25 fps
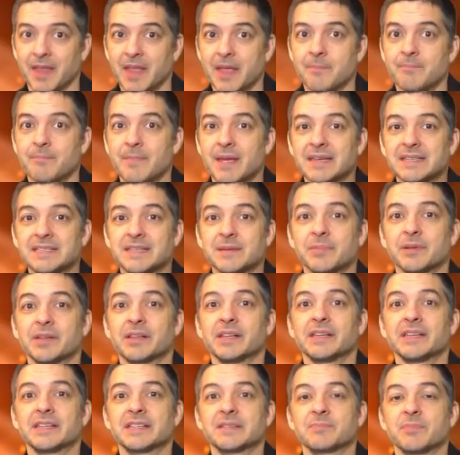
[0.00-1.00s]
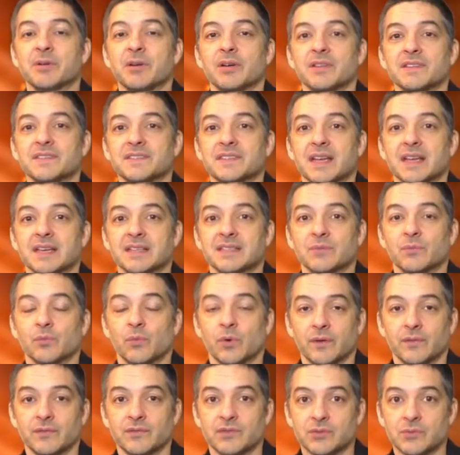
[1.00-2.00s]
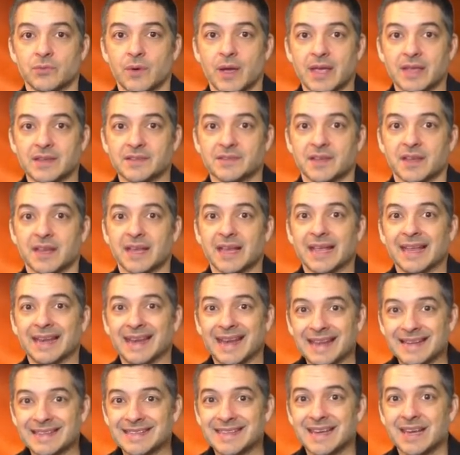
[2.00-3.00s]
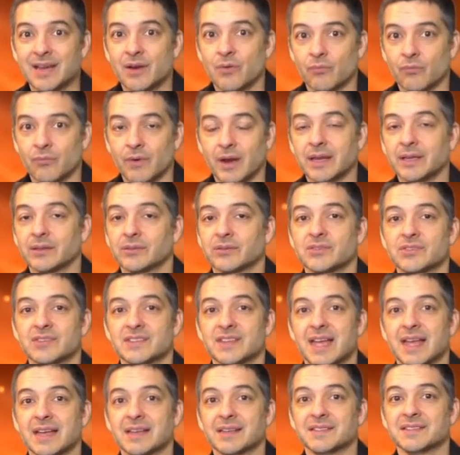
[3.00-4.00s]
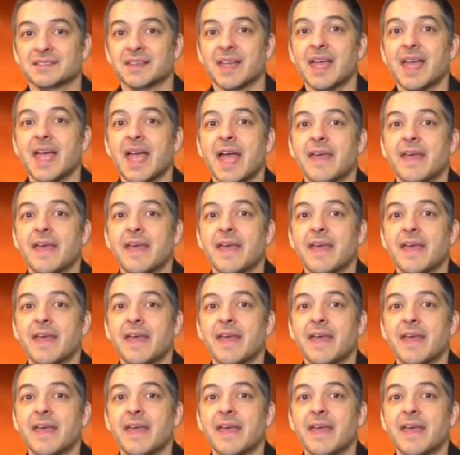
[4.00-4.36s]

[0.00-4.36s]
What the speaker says: Men typically experience sex in one of two ways: connecting regular sex,